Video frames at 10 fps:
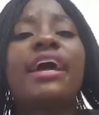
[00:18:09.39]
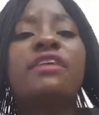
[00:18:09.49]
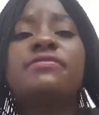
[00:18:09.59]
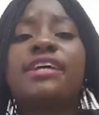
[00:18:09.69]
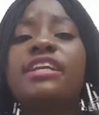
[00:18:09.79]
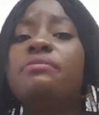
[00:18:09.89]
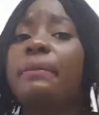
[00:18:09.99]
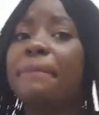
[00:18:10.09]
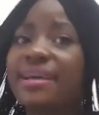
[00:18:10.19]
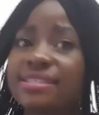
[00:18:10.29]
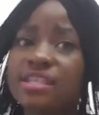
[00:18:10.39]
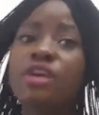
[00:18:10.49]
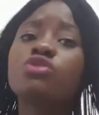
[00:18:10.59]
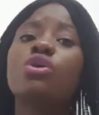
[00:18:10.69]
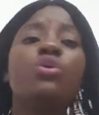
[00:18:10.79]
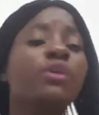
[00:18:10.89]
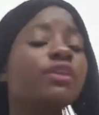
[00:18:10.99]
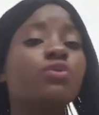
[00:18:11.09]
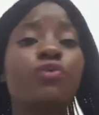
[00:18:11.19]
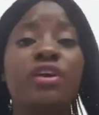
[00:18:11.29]
I have done in my past. So you
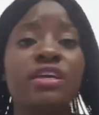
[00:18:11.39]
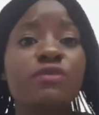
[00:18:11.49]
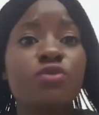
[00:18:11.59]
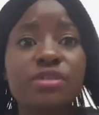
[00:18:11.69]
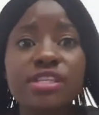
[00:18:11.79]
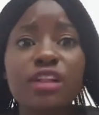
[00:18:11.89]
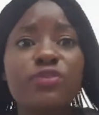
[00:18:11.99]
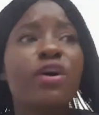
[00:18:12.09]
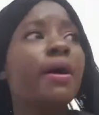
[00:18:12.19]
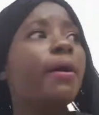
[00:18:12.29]
need to forgive yourself.